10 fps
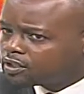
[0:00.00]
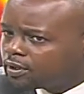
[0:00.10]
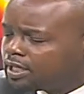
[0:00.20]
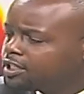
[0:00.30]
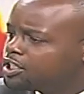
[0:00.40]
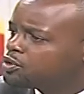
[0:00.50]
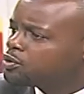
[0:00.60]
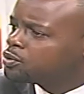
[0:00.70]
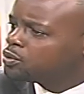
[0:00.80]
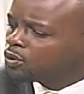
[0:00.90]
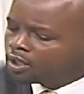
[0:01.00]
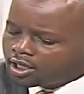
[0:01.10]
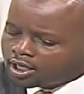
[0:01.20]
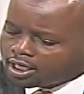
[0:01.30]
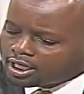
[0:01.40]
relating to
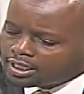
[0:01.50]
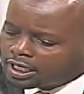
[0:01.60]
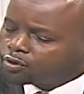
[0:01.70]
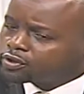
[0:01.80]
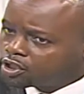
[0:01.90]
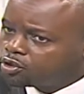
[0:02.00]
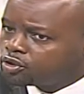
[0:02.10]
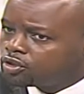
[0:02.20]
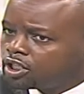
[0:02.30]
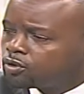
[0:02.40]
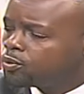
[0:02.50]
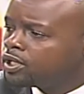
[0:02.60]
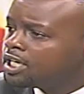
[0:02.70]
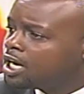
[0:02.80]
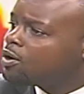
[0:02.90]
the constitution that we
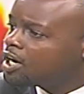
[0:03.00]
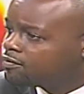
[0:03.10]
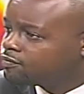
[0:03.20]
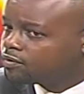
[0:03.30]
now have,